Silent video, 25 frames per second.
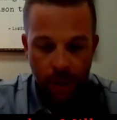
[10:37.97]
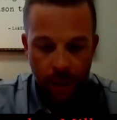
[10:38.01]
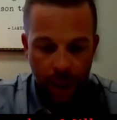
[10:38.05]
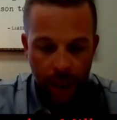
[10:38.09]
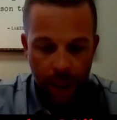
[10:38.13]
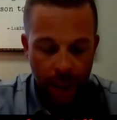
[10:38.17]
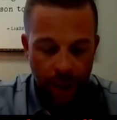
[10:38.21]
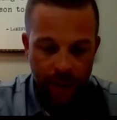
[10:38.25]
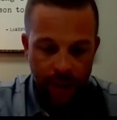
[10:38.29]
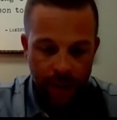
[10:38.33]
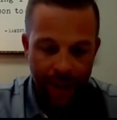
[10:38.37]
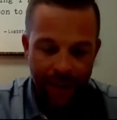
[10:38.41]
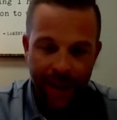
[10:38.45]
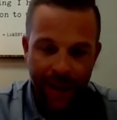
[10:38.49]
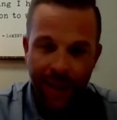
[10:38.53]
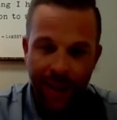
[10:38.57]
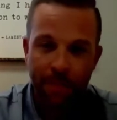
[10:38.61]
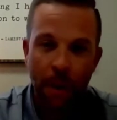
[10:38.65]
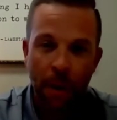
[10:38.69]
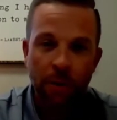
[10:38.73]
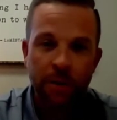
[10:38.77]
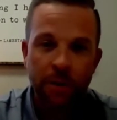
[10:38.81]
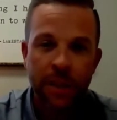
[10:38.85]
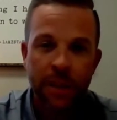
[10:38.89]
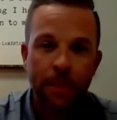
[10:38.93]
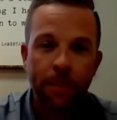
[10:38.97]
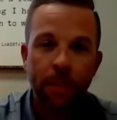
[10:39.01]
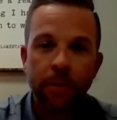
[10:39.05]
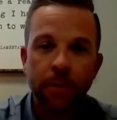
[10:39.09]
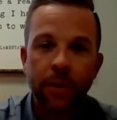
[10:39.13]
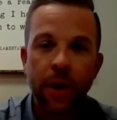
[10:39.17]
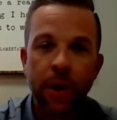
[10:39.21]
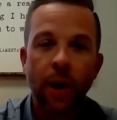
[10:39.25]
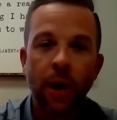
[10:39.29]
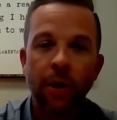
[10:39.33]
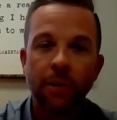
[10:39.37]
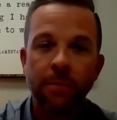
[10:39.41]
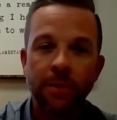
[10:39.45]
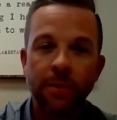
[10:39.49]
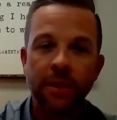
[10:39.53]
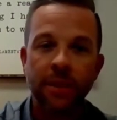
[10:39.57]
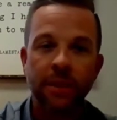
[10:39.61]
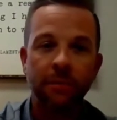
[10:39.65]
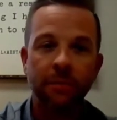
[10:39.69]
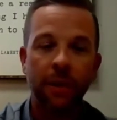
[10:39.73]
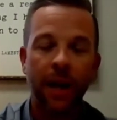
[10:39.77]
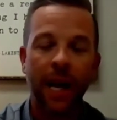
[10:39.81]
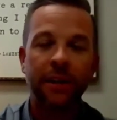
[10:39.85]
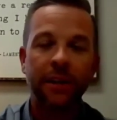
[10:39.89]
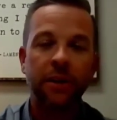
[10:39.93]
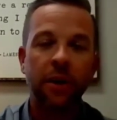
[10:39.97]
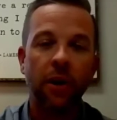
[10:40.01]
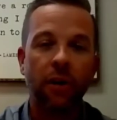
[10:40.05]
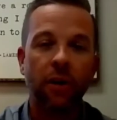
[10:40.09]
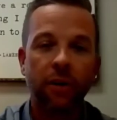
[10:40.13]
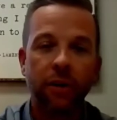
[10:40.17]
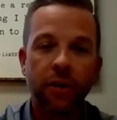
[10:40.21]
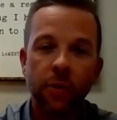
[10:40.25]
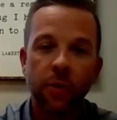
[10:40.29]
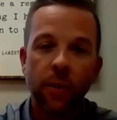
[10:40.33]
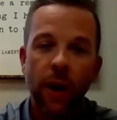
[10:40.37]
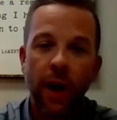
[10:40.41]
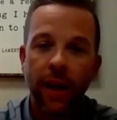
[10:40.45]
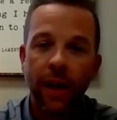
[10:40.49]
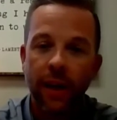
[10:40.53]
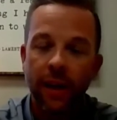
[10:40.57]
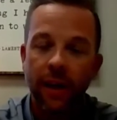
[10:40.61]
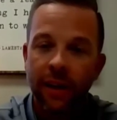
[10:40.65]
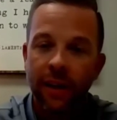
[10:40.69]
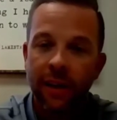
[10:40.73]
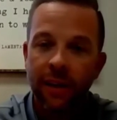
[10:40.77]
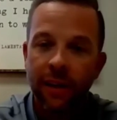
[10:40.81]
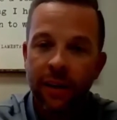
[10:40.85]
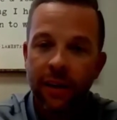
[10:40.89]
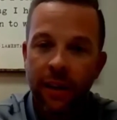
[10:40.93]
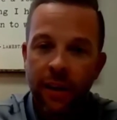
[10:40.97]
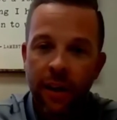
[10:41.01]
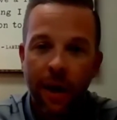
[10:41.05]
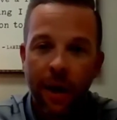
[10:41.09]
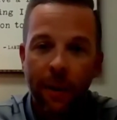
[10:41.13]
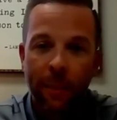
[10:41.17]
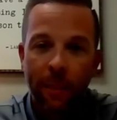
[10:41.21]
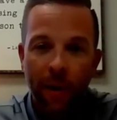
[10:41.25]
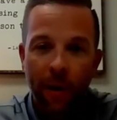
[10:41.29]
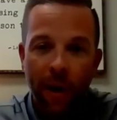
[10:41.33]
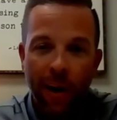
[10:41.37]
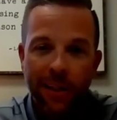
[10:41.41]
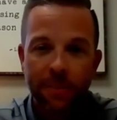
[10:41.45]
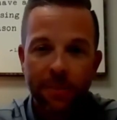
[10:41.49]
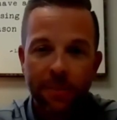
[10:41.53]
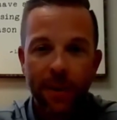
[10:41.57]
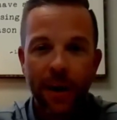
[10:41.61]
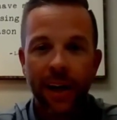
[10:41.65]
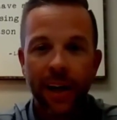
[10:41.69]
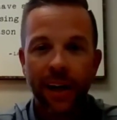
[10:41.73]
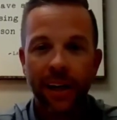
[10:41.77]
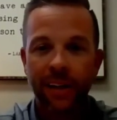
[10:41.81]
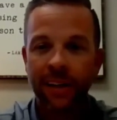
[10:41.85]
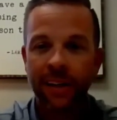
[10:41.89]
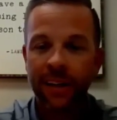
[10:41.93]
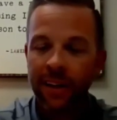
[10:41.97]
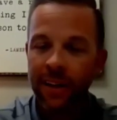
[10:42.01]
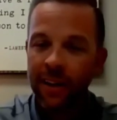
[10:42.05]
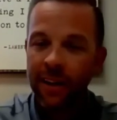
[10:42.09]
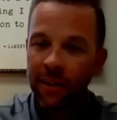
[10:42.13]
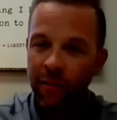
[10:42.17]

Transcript: Yeah, so I think in most simple terms, when I talk to a prospect,